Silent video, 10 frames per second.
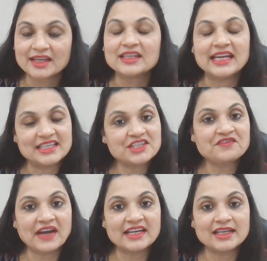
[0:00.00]
Let us
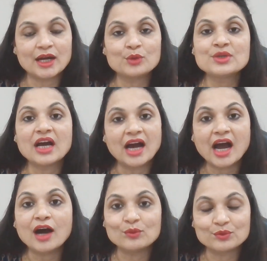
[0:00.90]
find out
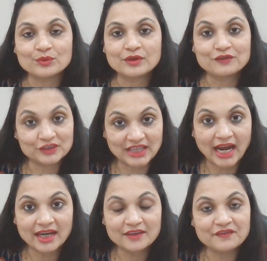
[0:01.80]
how. For
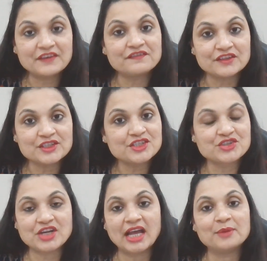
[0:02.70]
that, we first
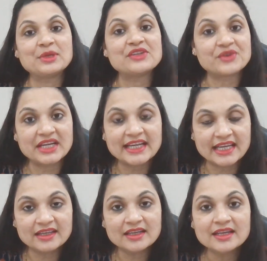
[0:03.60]
shall be
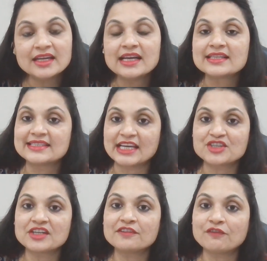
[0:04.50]
reading
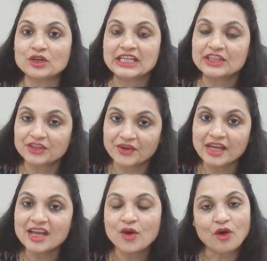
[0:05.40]
Section
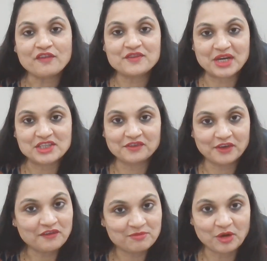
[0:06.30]
43 of Transfer
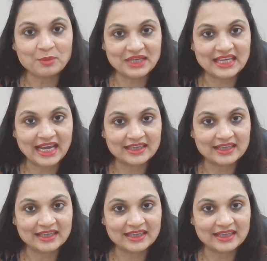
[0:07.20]
of Property